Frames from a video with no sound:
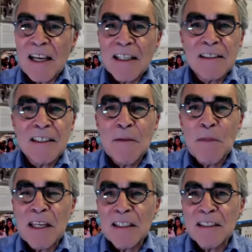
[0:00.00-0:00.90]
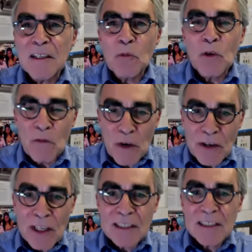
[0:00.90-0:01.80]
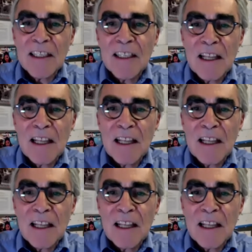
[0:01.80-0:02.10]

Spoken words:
As Jimena said, we're very excited